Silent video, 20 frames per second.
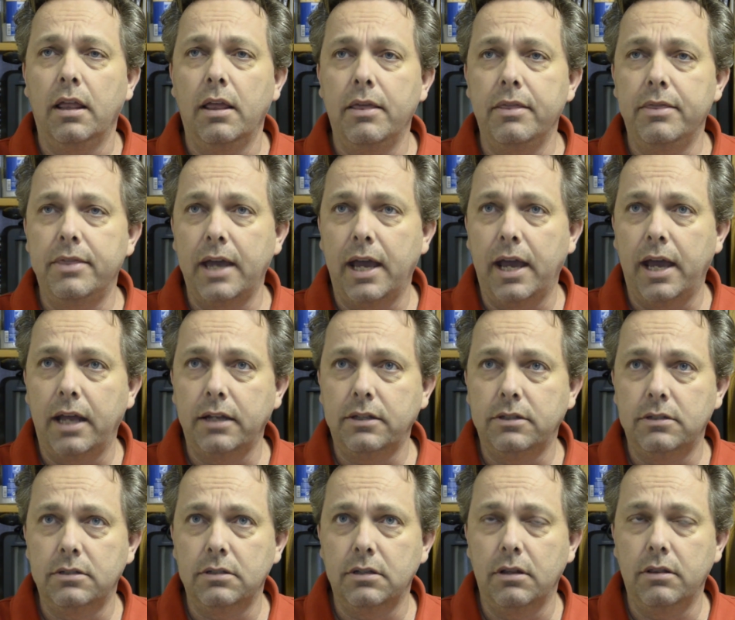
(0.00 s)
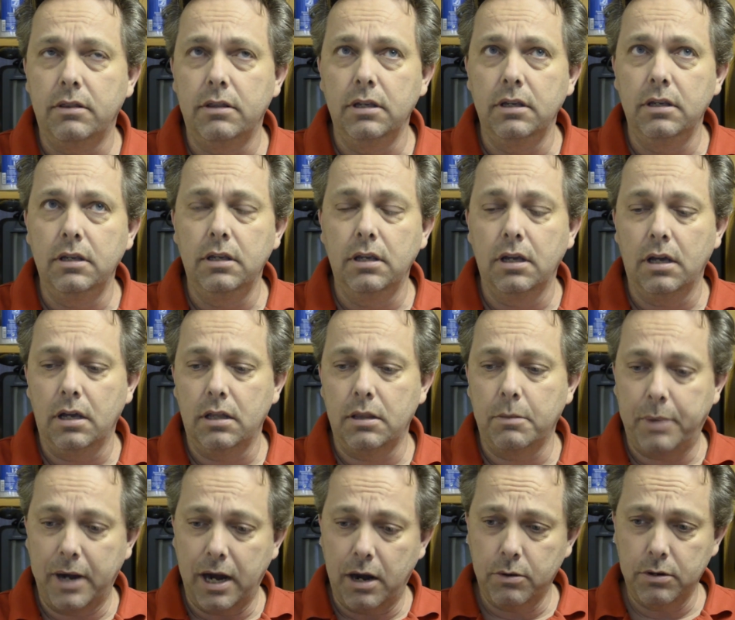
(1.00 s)
that the
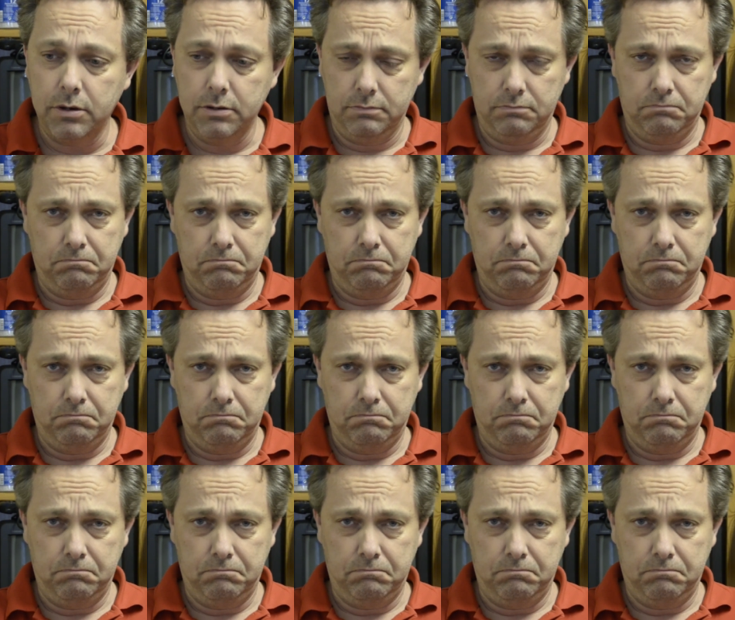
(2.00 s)
power